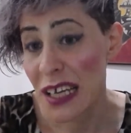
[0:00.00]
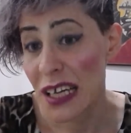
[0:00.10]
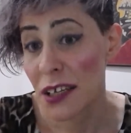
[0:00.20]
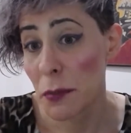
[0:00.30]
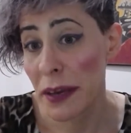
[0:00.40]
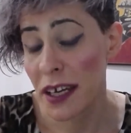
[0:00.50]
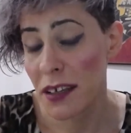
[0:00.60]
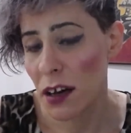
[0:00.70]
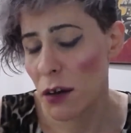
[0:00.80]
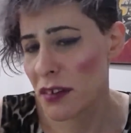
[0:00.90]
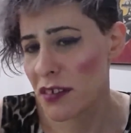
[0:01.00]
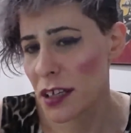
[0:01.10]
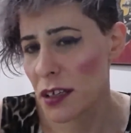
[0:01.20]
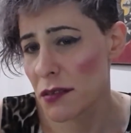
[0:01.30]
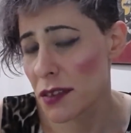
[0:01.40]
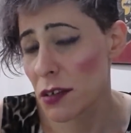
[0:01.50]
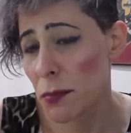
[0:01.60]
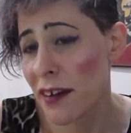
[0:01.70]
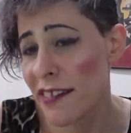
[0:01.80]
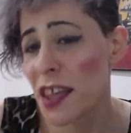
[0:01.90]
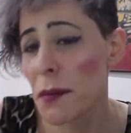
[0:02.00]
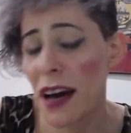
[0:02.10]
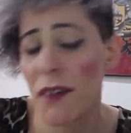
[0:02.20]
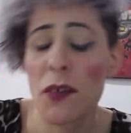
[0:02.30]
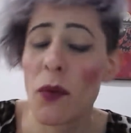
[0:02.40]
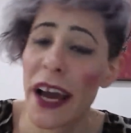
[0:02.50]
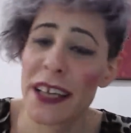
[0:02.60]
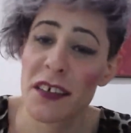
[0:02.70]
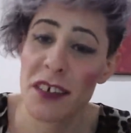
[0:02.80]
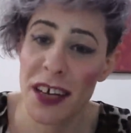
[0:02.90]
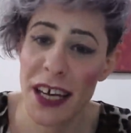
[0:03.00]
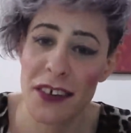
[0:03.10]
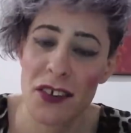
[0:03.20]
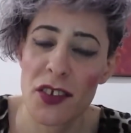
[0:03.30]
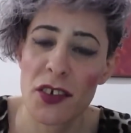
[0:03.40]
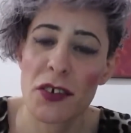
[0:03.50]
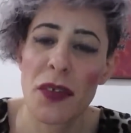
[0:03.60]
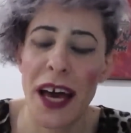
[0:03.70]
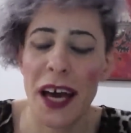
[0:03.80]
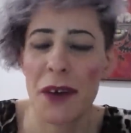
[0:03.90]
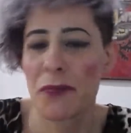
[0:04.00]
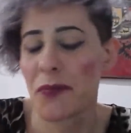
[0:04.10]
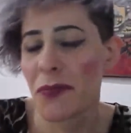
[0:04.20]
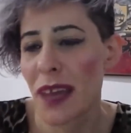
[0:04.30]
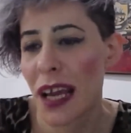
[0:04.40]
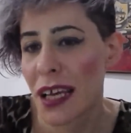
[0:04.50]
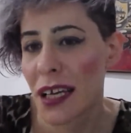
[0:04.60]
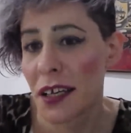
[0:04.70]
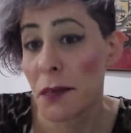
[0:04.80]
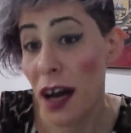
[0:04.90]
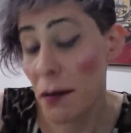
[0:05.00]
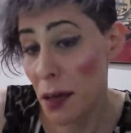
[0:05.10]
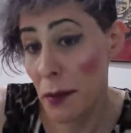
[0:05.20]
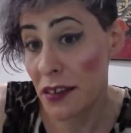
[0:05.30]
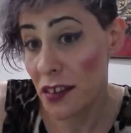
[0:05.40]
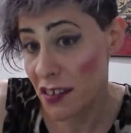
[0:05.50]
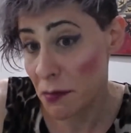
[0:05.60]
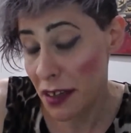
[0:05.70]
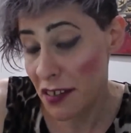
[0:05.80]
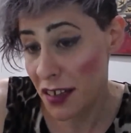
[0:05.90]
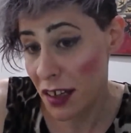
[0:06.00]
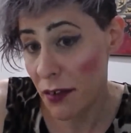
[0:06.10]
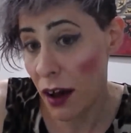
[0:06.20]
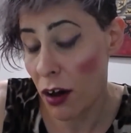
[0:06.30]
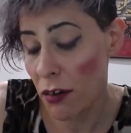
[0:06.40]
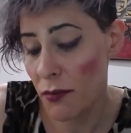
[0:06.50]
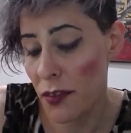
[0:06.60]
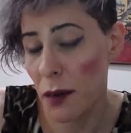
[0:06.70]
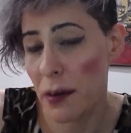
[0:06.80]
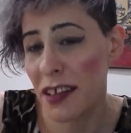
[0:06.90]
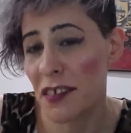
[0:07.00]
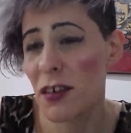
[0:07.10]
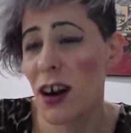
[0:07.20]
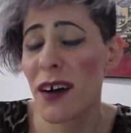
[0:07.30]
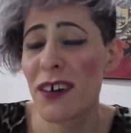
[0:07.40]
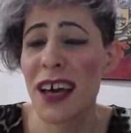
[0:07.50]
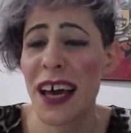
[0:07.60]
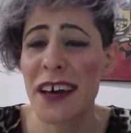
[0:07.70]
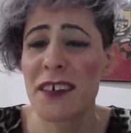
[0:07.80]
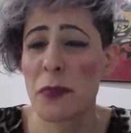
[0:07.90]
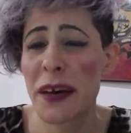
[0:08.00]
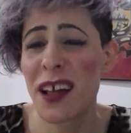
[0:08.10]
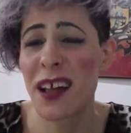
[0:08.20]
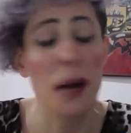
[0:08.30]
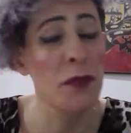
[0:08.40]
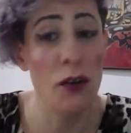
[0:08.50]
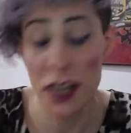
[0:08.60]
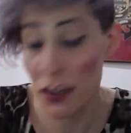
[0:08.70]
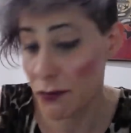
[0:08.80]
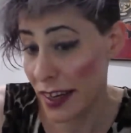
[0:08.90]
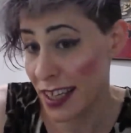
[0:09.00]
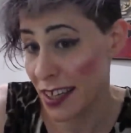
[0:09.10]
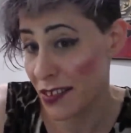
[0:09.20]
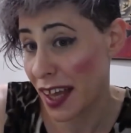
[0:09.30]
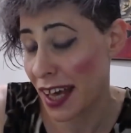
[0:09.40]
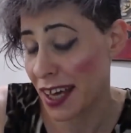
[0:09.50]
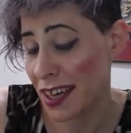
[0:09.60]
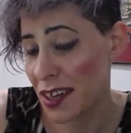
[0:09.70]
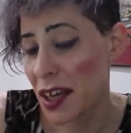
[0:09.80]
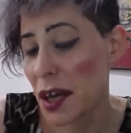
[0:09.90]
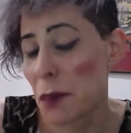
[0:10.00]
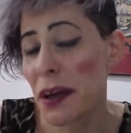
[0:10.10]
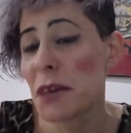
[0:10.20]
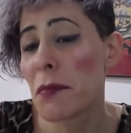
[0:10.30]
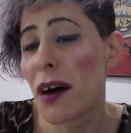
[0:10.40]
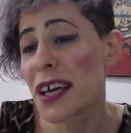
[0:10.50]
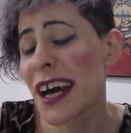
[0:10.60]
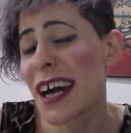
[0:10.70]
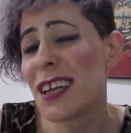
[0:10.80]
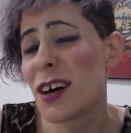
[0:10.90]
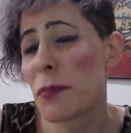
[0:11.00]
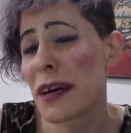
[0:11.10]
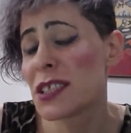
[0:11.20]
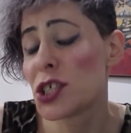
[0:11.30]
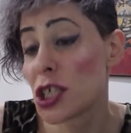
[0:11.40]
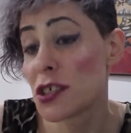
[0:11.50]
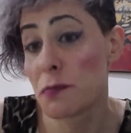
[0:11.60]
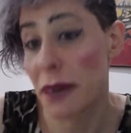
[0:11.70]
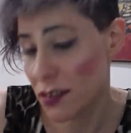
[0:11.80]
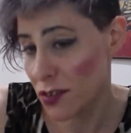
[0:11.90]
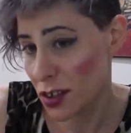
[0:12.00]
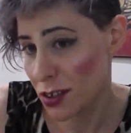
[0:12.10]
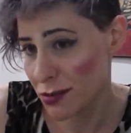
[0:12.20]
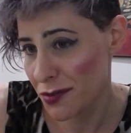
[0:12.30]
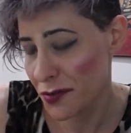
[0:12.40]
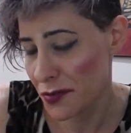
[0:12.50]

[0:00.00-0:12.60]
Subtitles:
you're pushing them out of the way, and it's okay to do that. You might be a bit dismissive of them, and it's sort of okay to be like, I'm not really feeling that. But you might get a little bit judgmental.